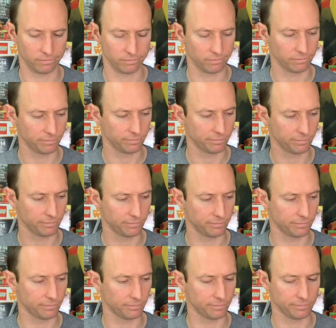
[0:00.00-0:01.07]

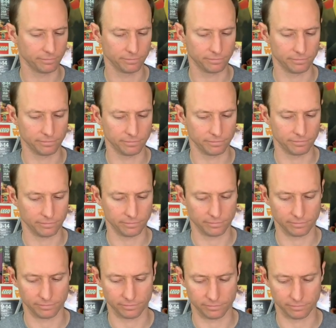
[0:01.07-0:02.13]

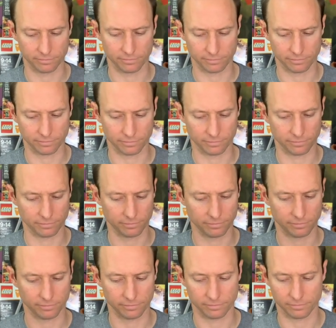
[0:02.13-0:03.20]

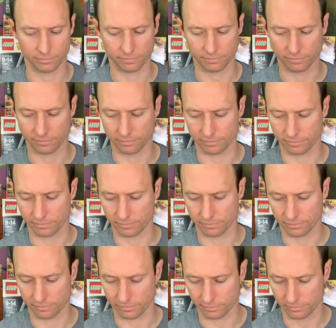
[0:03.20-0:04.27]
The person shown says nothing.